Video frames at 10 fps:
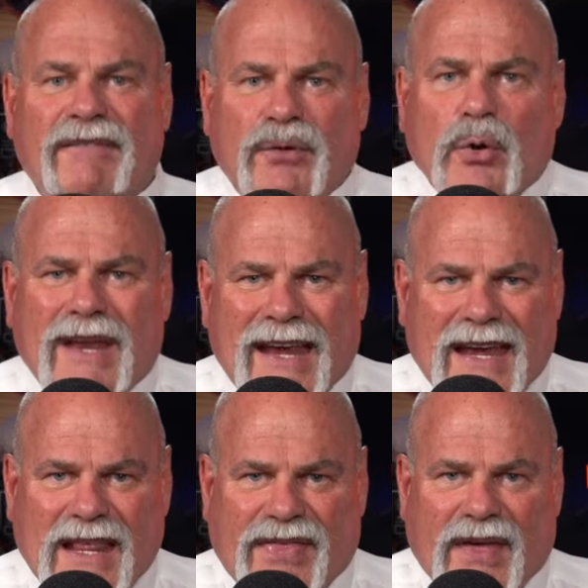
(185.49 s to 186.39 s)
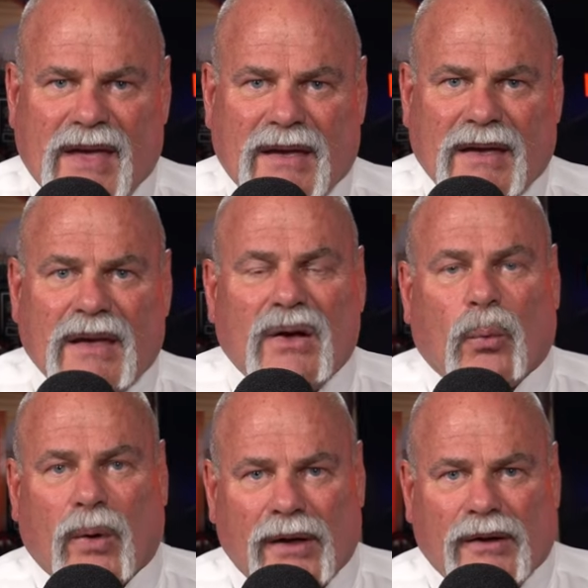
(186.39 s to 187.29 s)
if you need anything,
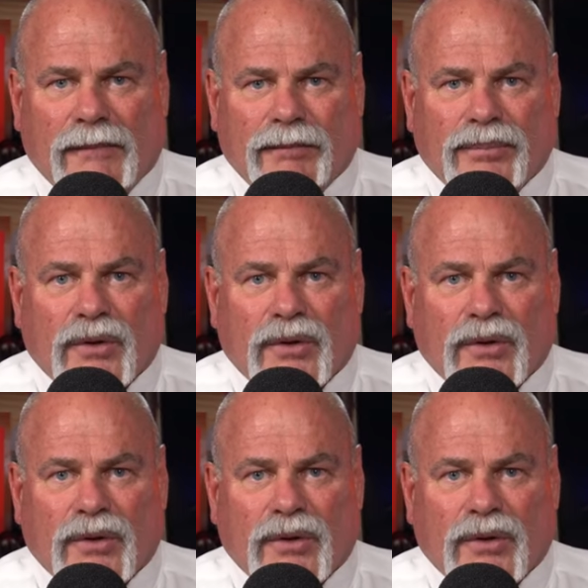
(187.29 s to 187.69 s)
well,